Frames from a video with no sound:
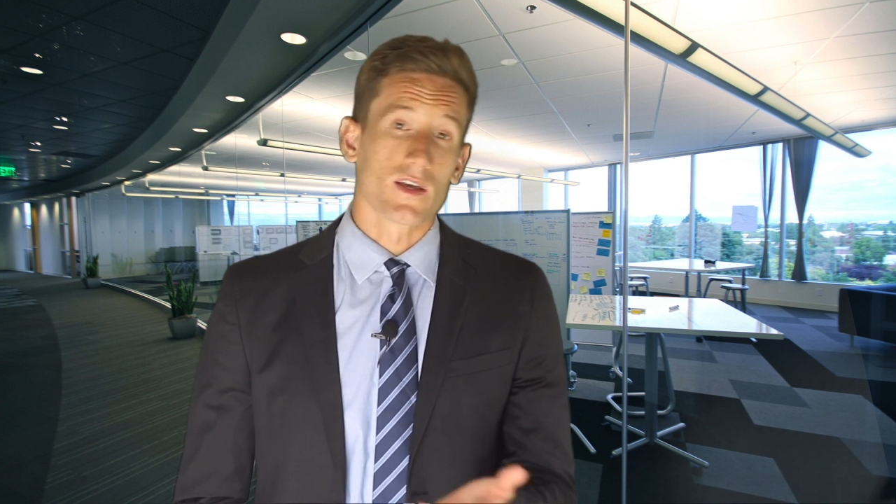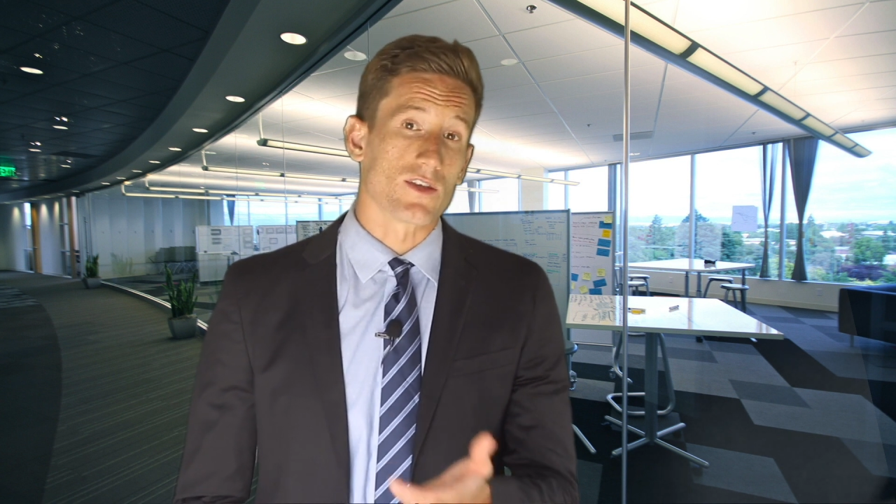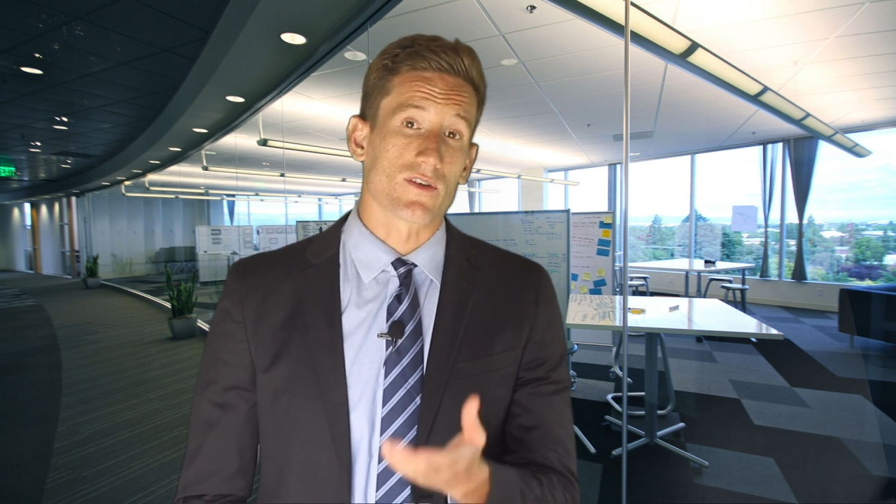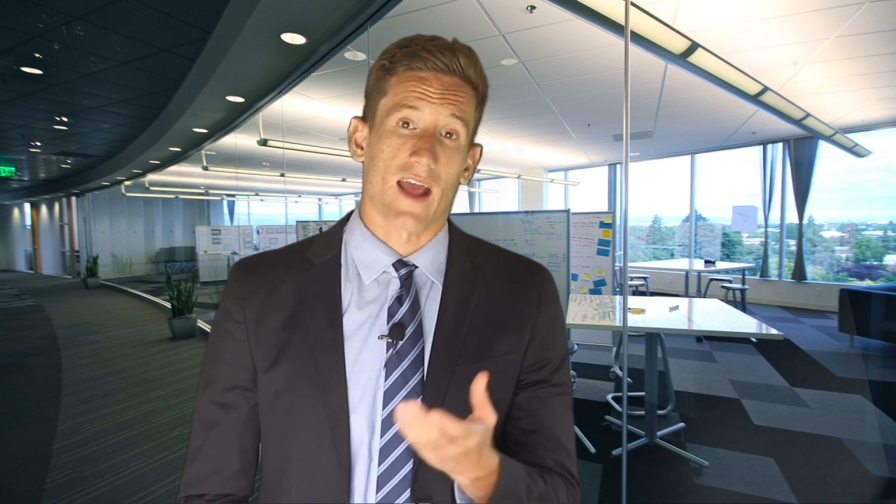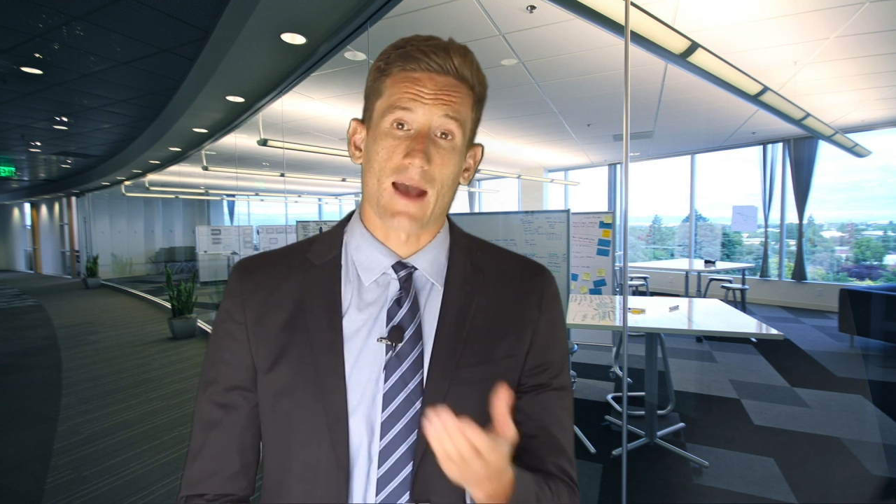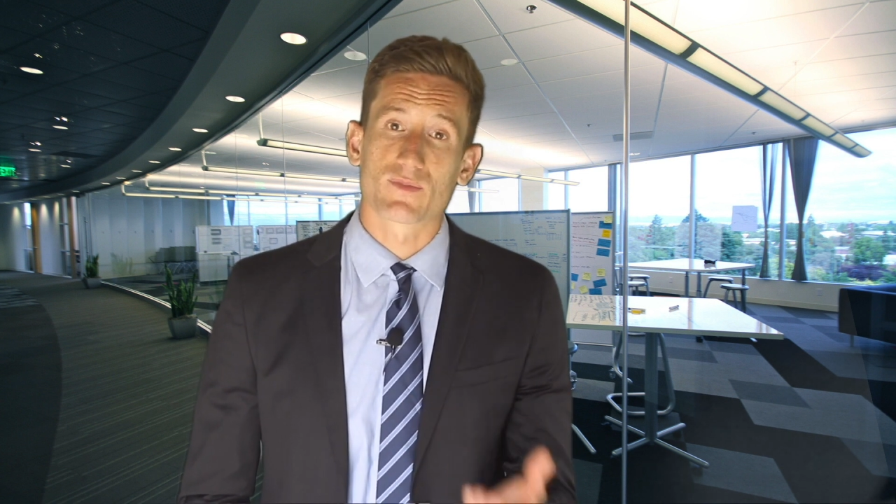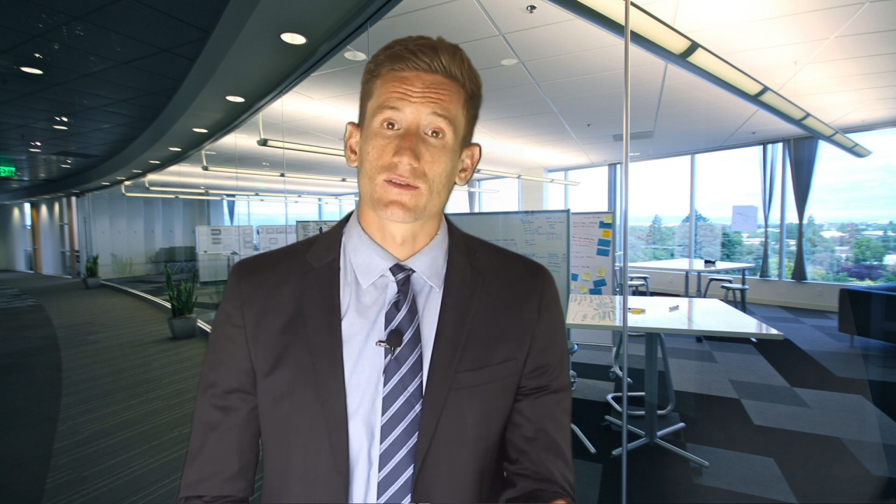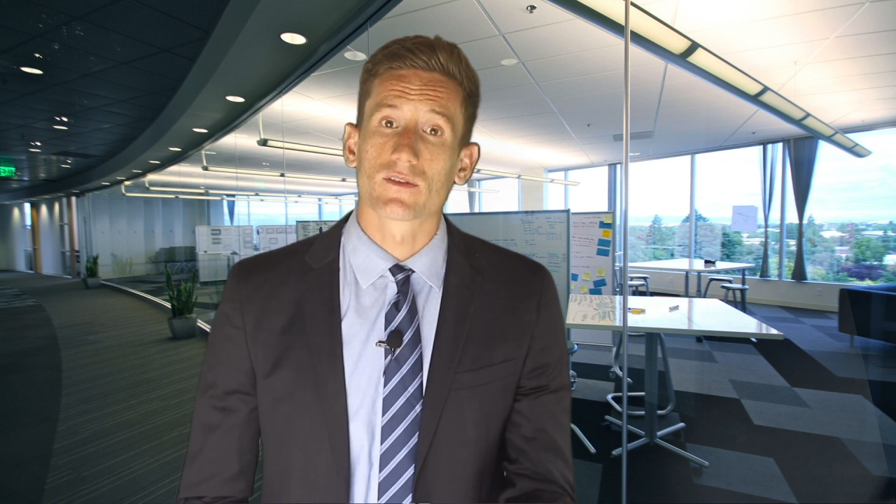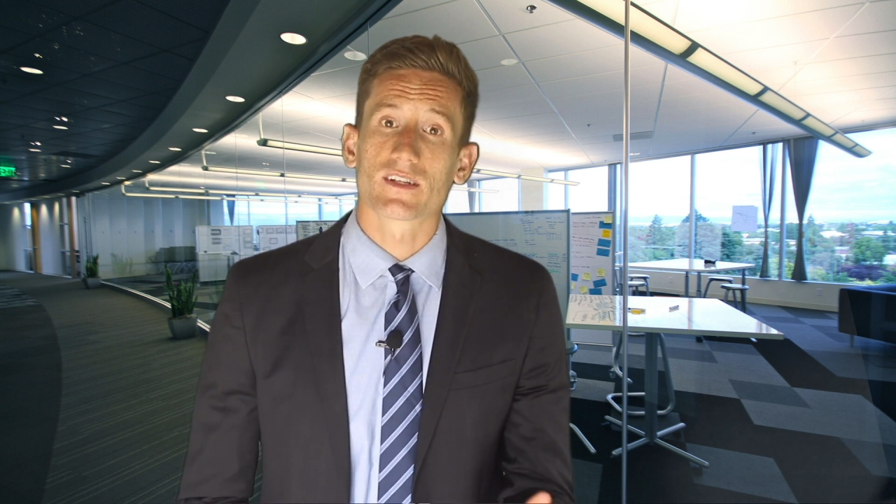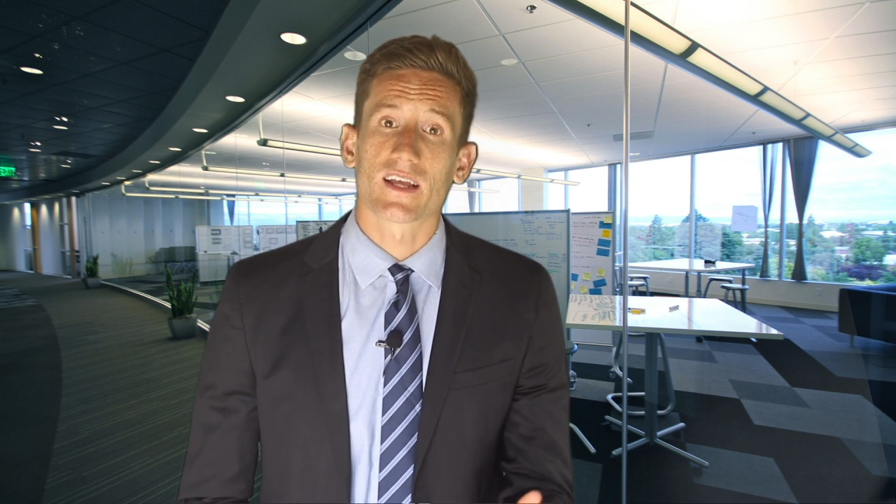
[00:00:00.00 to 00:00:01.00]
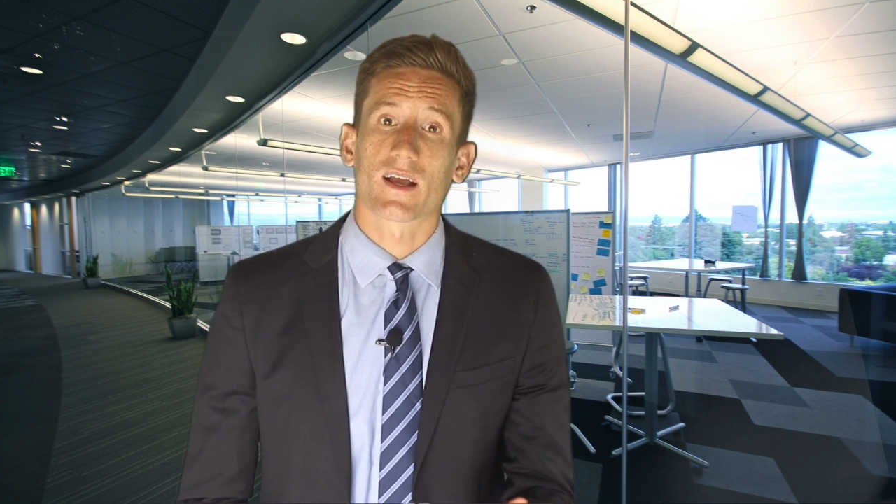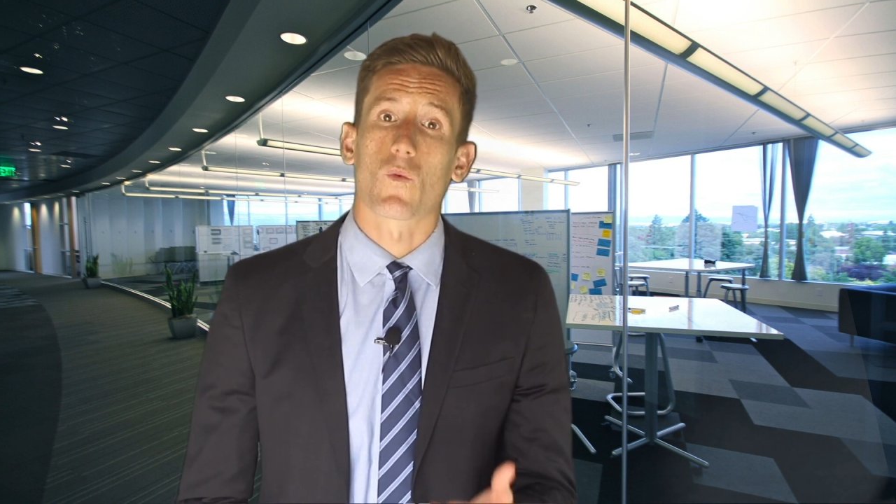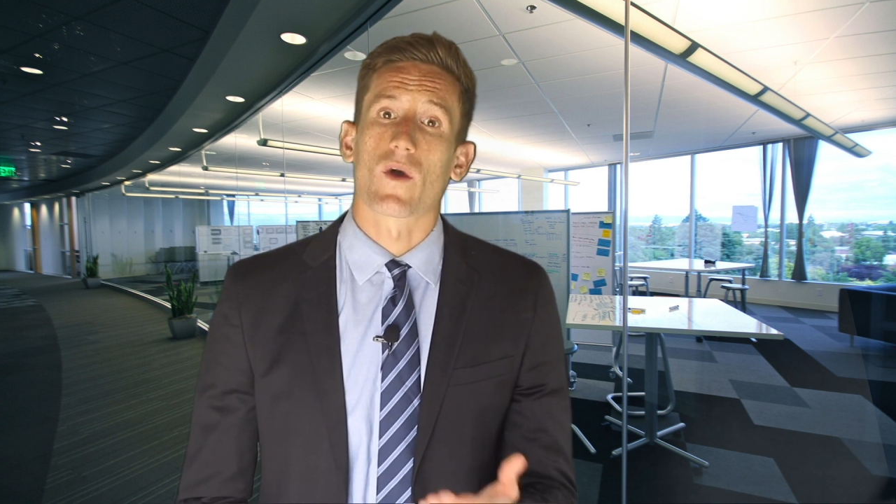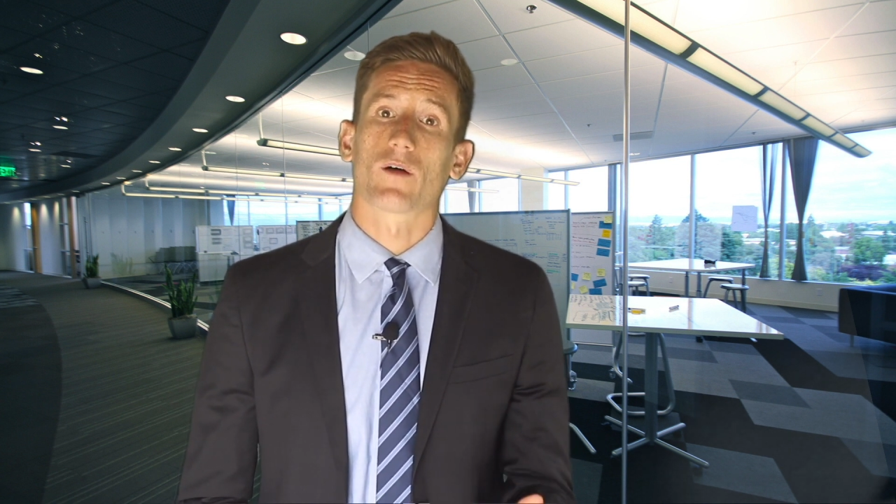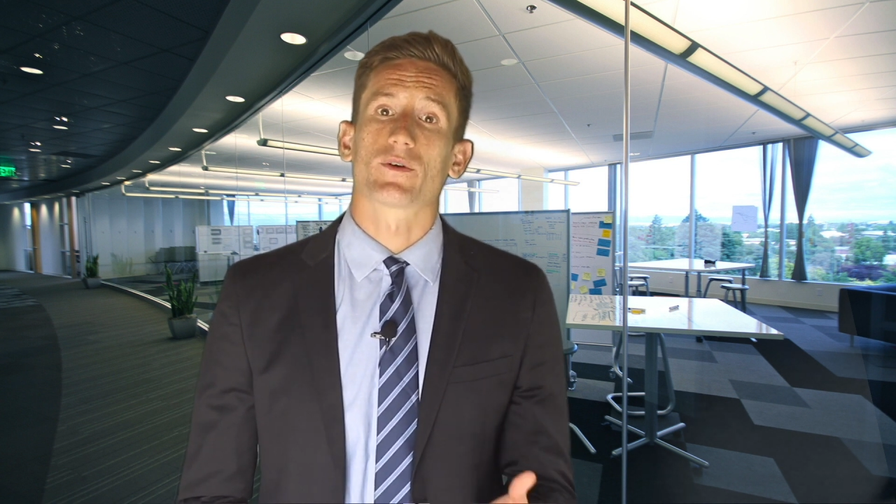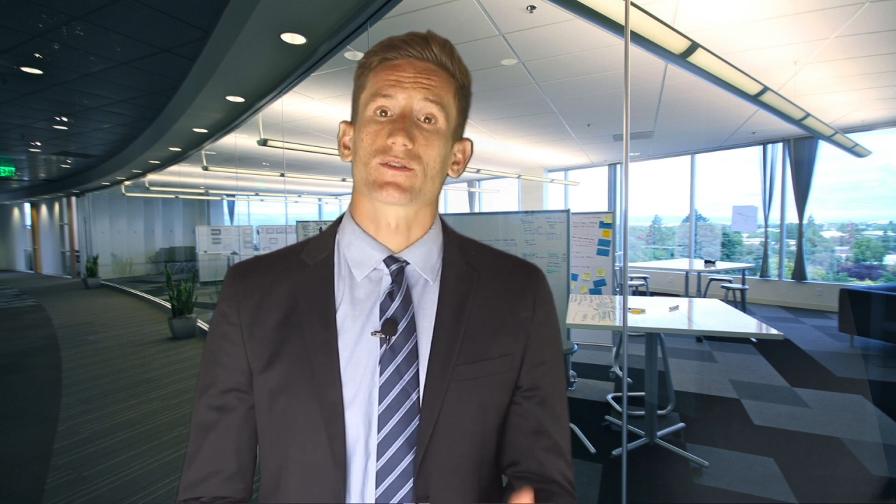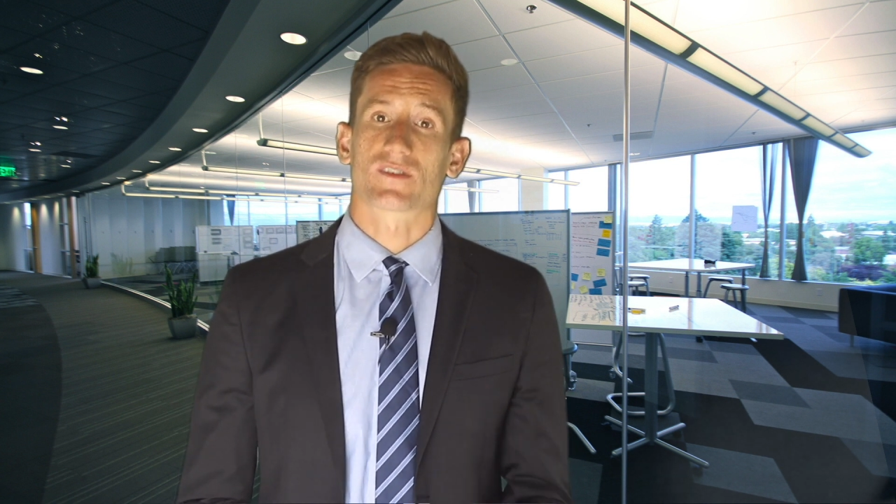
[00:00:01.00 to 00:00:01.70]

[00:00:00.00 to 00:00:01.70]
You can absolutely take a well-built